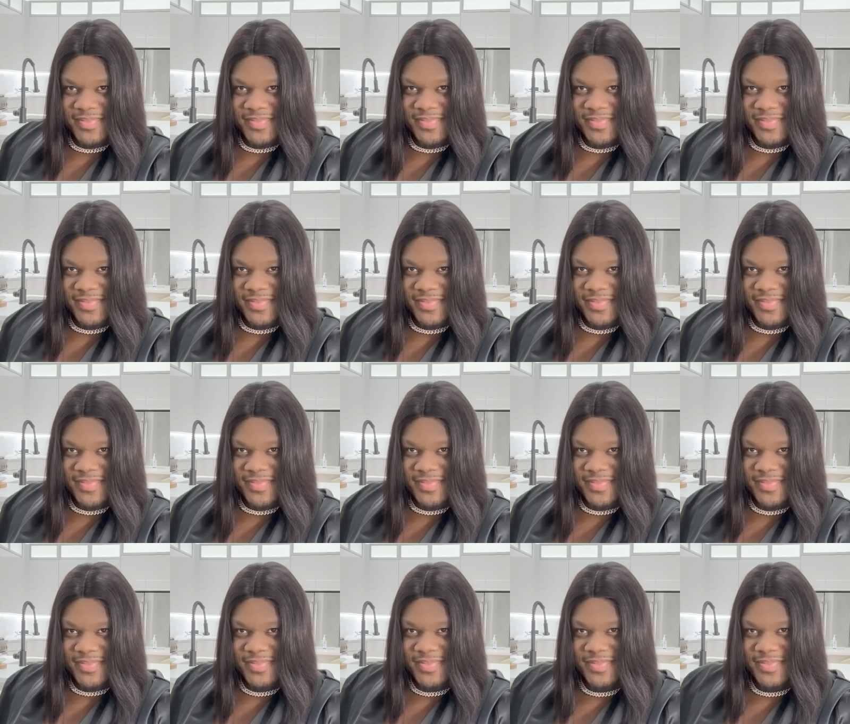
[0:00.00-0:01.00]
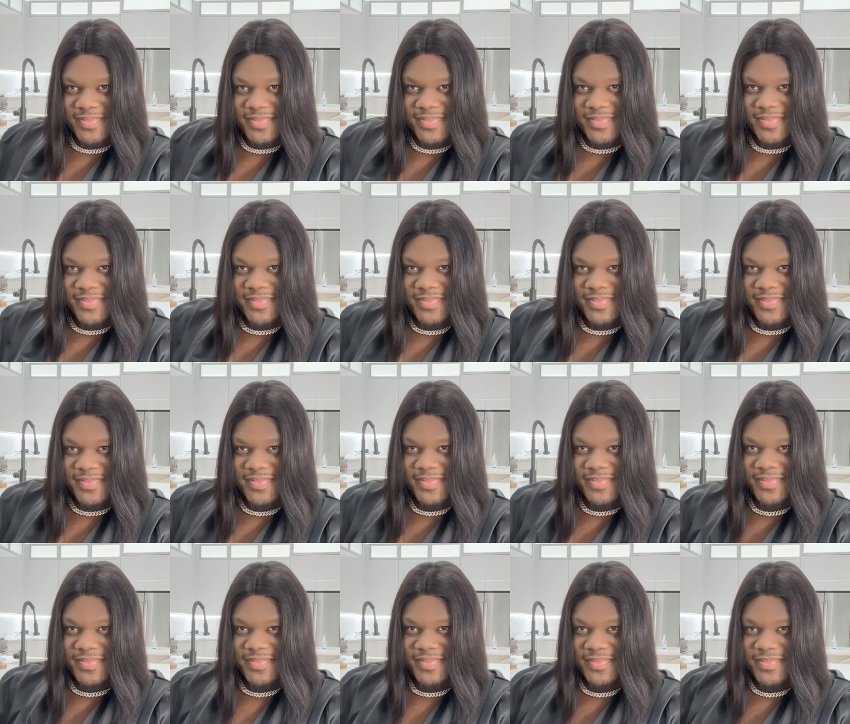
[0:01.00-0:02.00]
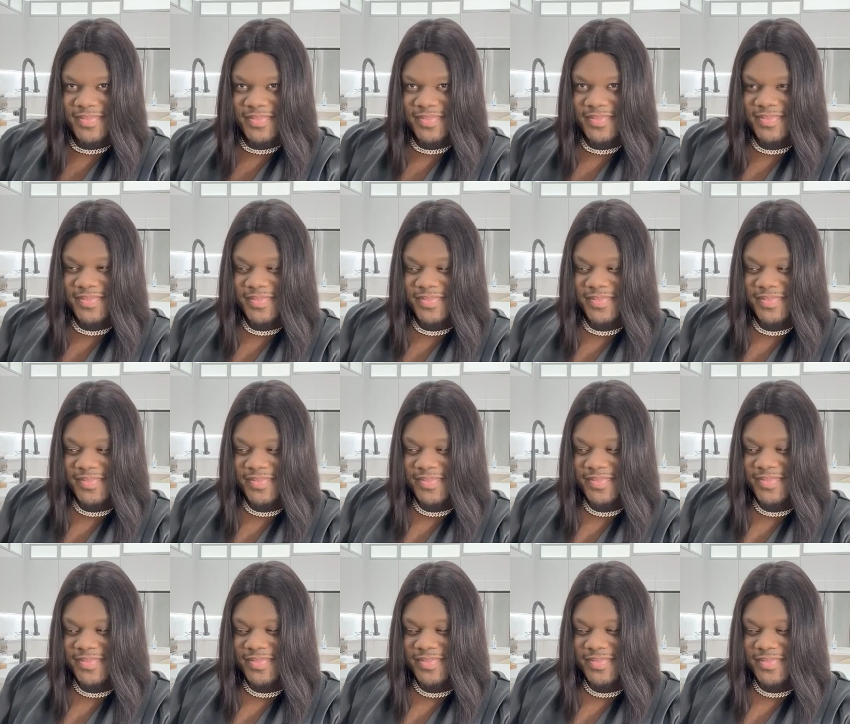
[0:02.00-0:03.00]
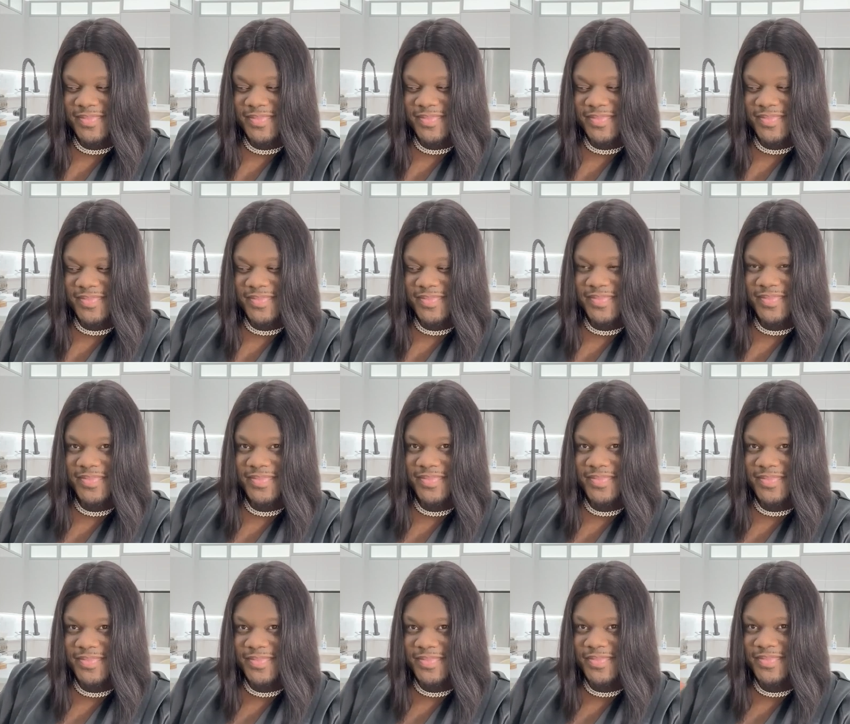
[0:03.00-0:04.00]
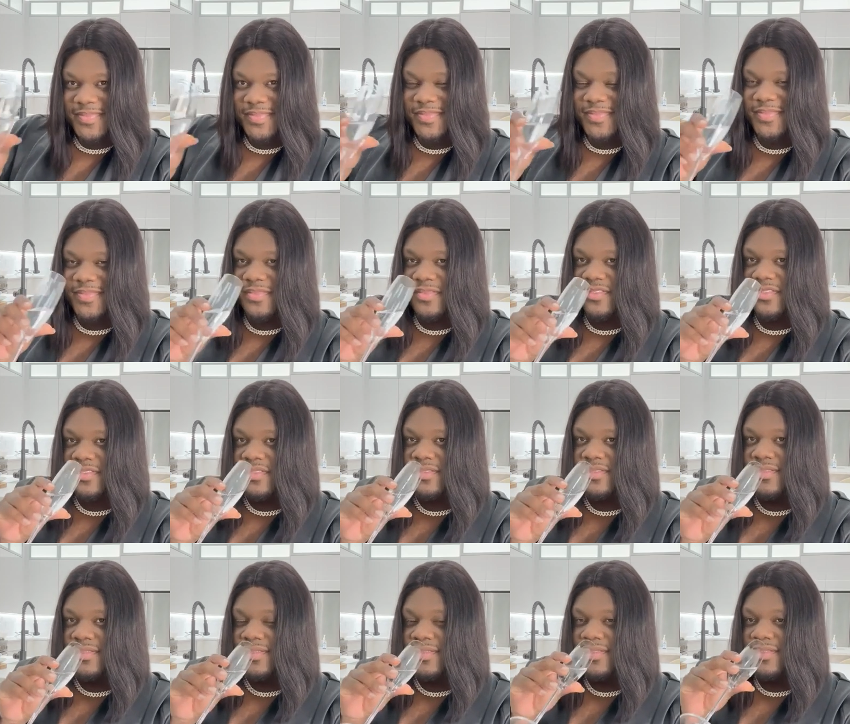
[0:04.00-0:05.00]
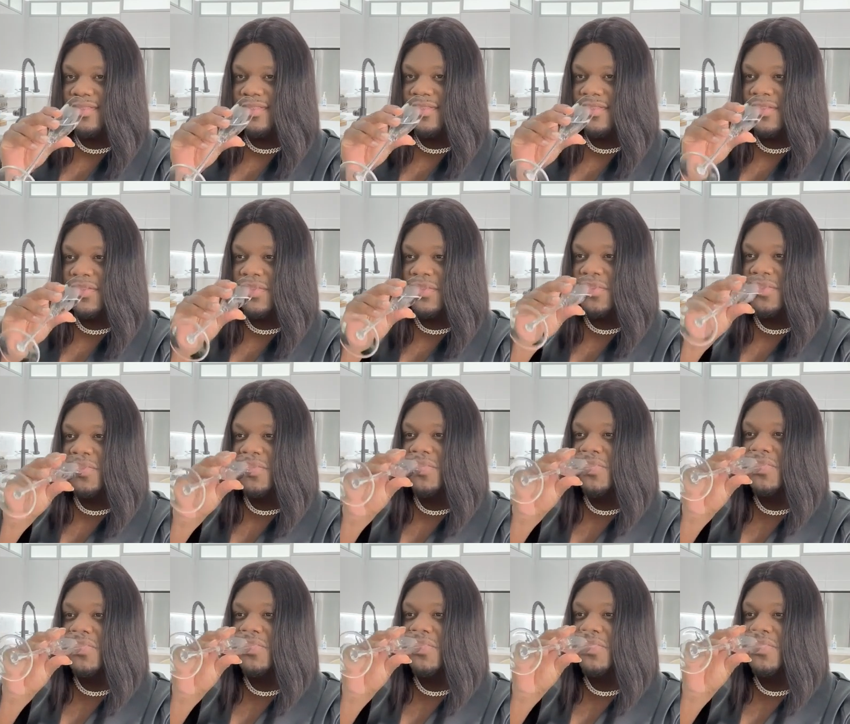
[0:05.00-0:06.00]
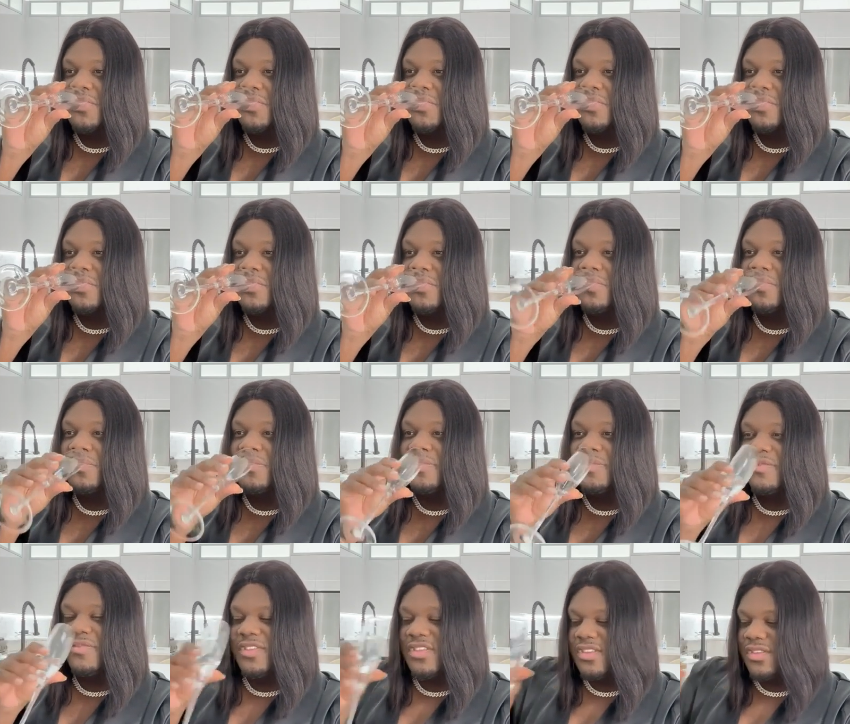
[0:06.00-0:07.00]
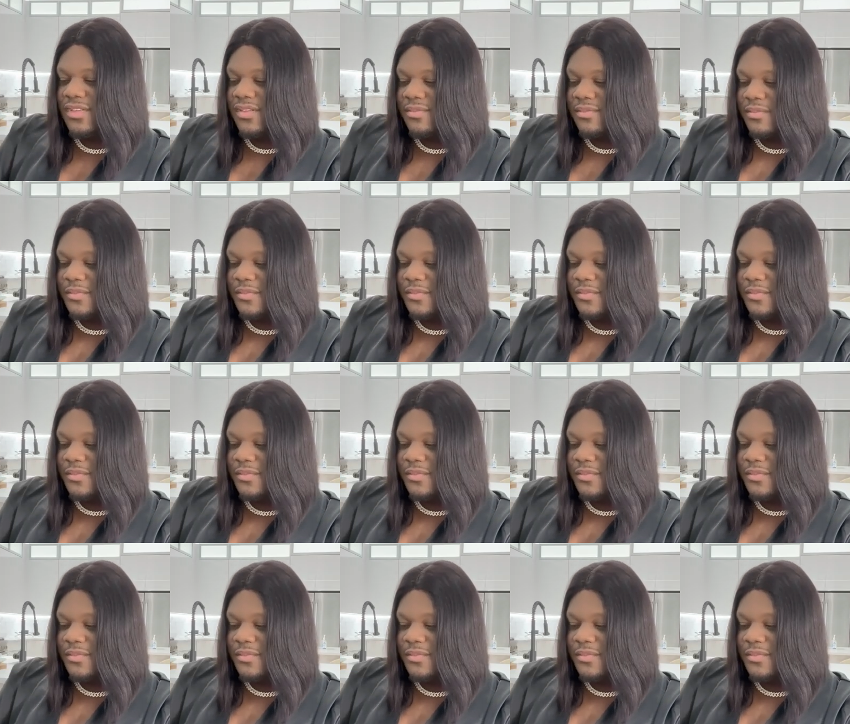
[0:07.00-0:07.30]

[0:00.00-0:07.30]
Nobody speaks.